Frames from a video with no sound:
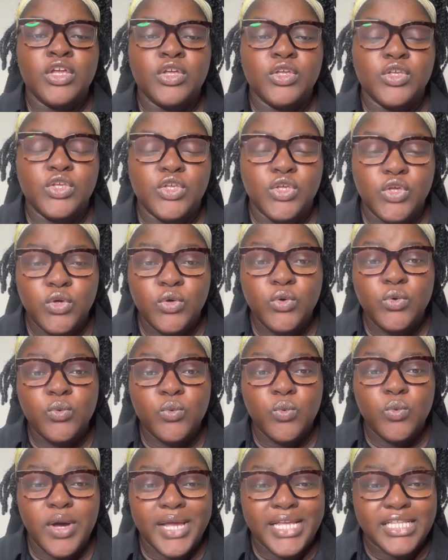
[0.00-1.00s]
you
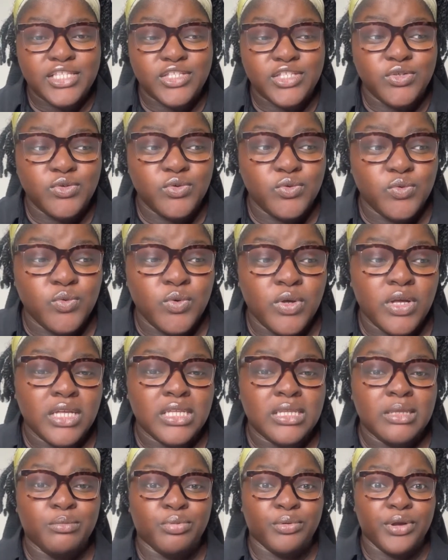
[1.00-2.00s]
want to
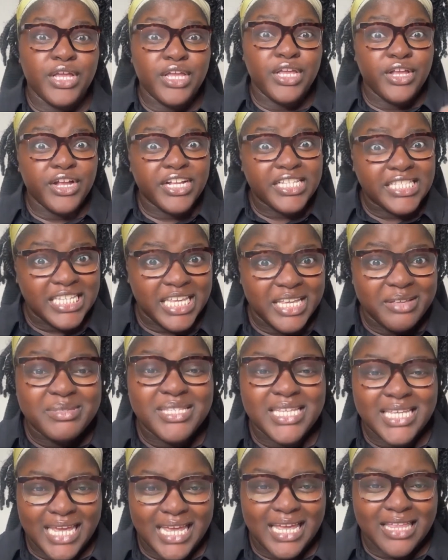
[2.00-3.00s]
bring your team
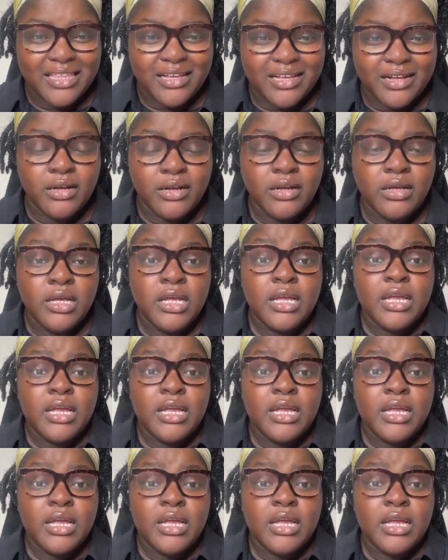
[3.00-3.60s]
together